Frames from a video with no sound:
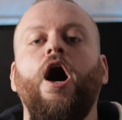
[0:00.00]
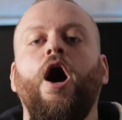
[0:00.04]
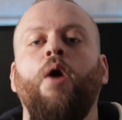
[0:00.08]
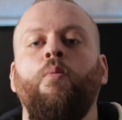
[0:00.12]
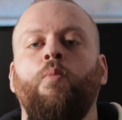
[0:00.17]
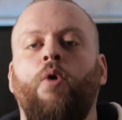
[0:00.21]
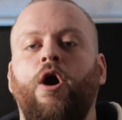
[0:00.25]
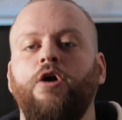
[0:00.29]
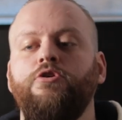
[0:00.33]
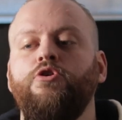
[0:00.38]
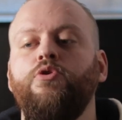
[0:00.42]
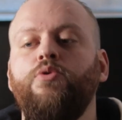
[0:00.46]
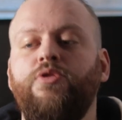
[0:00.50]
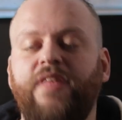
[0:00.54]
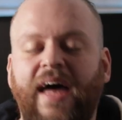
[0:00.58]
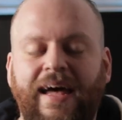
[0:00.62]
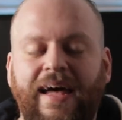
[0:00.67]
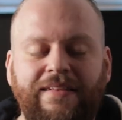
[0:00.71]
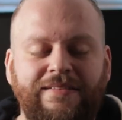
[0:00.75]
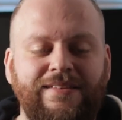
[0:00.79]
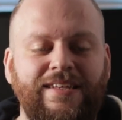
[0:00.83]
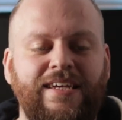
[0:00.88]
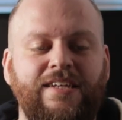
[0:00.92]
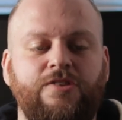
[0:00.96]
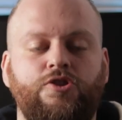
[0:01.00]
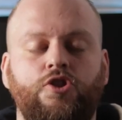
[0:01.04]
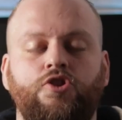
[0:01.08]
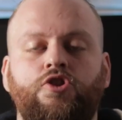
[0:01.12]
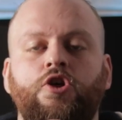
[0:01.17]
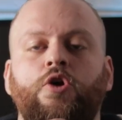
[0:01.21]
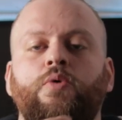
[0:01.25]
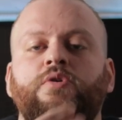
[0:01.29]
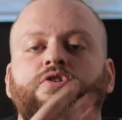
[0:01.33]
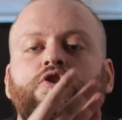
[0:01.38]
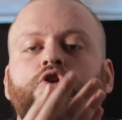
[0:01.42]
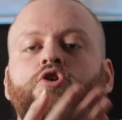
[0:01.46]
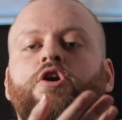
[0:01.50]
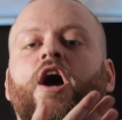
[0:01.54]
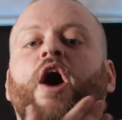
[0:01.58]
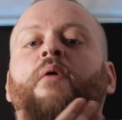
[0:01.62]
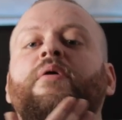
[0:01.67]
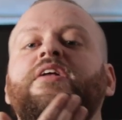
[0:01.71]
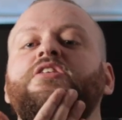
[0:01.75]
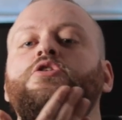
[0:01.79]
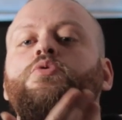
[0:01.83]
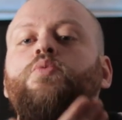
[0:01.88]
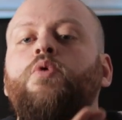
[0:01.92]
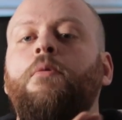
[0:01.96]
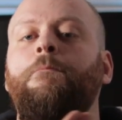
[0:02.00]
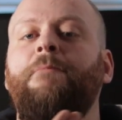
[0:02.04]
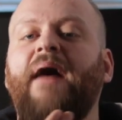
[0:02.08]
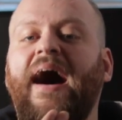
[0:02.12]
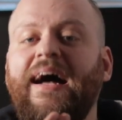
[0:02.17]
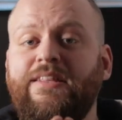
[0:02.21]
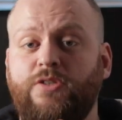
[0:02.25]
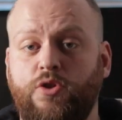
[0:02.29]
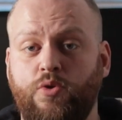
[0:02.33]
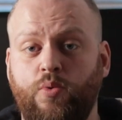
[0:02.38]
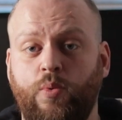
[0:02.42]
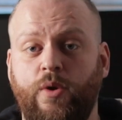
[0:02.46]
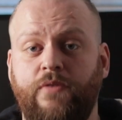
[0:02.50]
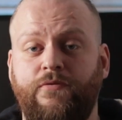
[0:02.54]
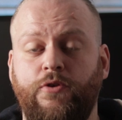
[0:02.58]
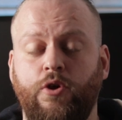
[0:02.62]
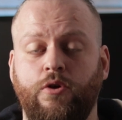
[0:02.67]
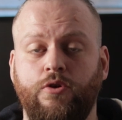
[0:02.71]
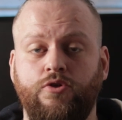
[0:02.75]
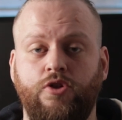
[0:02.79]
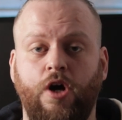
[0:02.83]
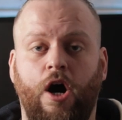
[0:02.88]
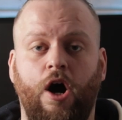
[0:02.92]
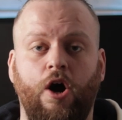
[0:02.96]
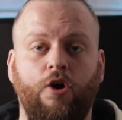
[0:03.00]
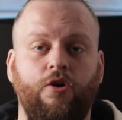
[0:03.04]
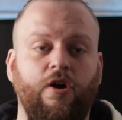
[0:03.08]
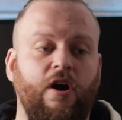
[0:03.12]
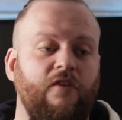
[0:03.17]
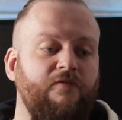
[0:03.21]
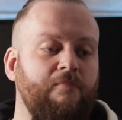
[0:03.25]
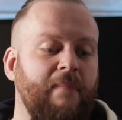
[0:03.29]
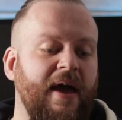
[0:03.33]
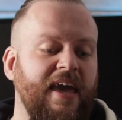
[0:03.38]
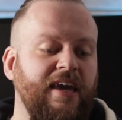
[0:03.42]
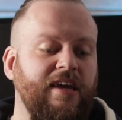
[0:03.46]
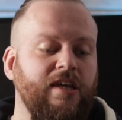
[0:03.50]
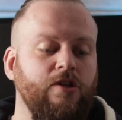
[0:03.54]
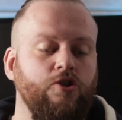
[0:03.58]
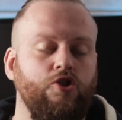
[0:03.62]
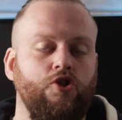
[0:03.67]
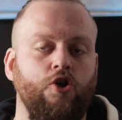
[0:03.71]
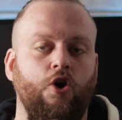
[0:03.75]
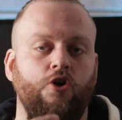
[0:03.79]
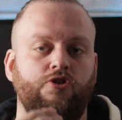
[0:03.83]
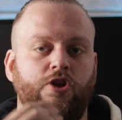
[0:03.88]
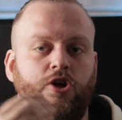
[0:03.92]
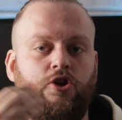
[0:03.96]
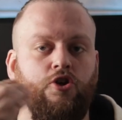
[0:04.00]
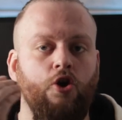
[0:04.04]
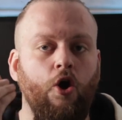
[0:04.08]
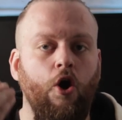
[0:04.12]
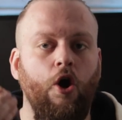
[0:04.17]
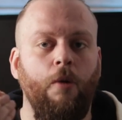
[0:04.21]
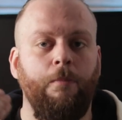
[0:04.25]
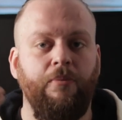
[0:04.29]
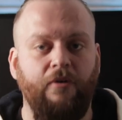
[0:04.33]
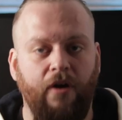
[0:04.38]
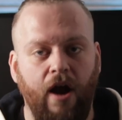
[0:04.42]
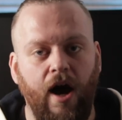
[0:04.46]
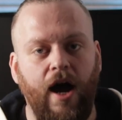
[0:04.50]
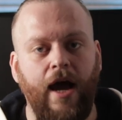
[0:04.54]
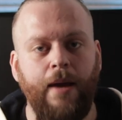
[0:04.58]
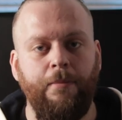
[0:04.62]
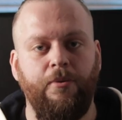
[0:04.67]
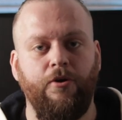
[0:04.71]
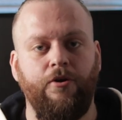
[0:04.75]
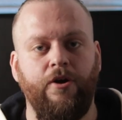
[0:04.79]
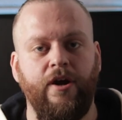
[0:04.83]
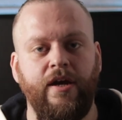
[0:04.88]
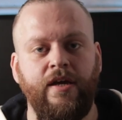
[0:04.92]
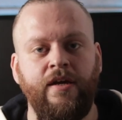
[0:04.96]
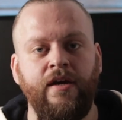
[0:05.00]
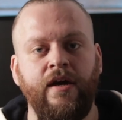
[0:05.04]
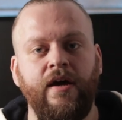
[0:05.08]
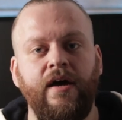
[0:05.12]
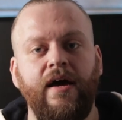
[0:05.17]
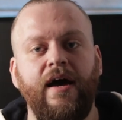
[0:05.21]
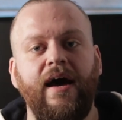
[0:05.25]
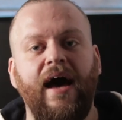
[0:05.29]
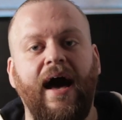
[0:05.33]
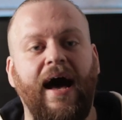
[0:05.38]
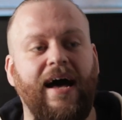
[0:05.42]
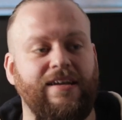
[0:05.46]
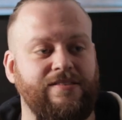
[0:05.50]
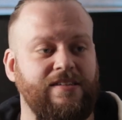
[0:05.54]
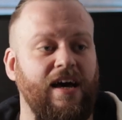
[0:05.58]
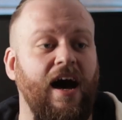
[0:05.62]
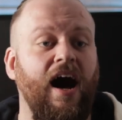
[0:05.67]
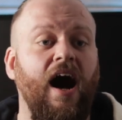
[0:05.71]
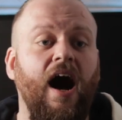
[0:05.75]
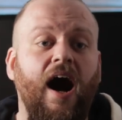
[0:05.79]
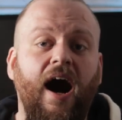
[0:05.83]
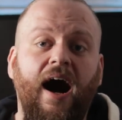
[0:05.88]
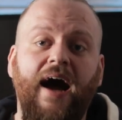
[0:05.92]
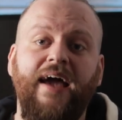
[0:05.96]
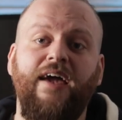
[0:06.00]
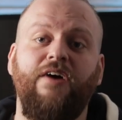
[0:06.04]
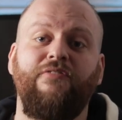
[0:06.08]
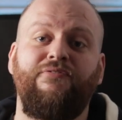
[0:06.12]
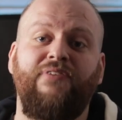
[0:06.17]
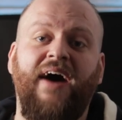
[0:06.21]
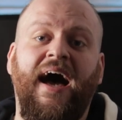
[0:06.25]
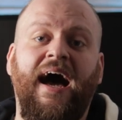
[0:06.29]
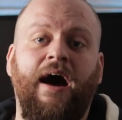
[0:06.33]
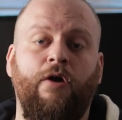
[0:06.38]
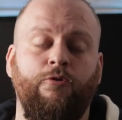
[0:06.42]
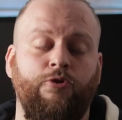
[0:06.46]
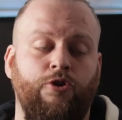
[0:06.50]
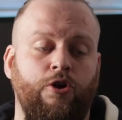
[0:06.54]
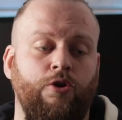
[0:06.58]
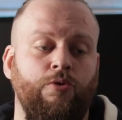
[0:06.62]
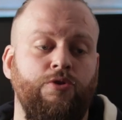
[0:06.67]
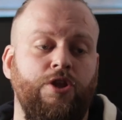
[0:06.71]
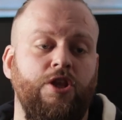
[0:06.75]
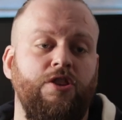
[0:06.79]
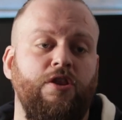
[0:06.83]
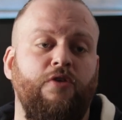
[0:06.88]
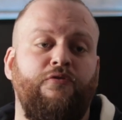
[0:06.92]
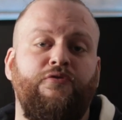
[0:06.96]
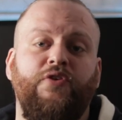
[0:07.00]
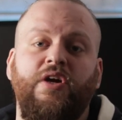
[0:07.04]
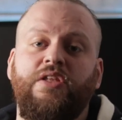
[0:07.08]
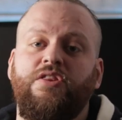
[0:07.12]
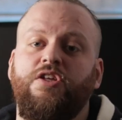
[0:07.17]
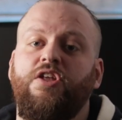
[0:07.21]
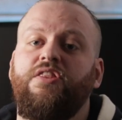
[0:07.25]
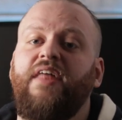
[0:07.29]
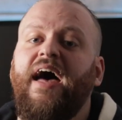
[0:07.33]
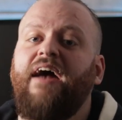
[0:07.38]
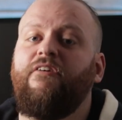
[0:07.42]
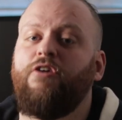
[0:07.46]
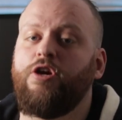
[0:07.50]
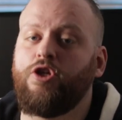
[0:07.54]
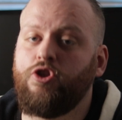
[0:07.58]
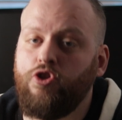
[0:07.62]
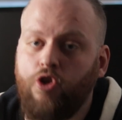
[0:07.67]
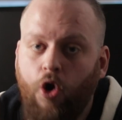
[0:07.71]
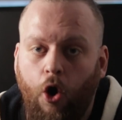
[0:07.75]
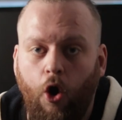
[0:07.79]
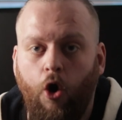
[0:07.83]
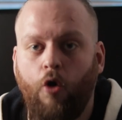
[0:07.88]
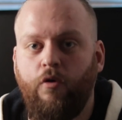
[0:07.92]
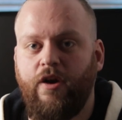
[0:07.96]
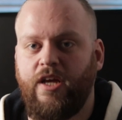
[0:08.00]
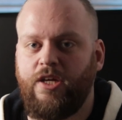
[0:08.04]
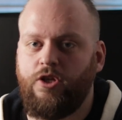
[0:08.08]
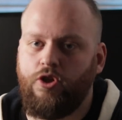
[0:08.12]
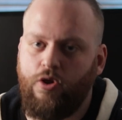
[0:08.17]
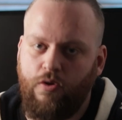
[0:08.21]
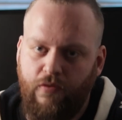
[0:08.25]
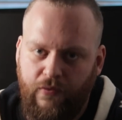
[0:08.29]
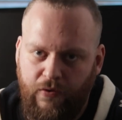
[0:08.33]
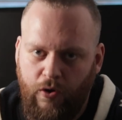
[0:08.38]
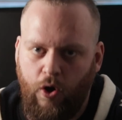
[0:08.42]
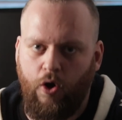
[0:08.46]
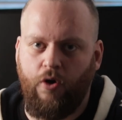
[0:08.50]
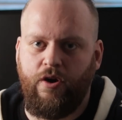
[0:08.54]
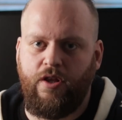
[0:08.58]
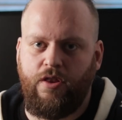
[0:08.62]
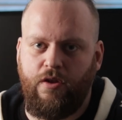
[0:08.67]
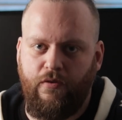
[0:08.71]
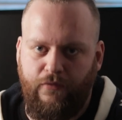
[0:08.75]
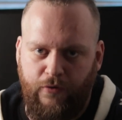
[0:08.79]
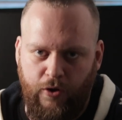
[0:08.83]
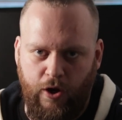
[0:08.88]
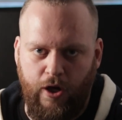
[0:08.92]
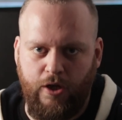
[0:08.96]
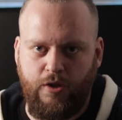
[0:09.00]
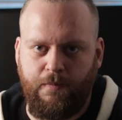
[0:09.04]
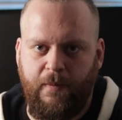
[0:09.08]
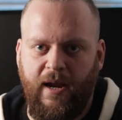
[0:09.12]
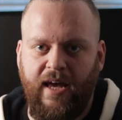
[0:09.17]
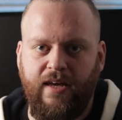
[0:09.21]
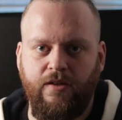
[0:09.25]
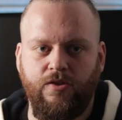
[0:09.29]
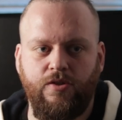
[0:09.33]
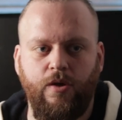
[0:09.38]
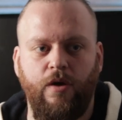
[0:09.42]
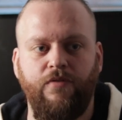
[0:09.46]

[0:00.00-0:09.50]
and what you then need to do is you go into a battle with your dog of making sure that your bribery has a higher value than the thing that they're ignoring you for in the first place.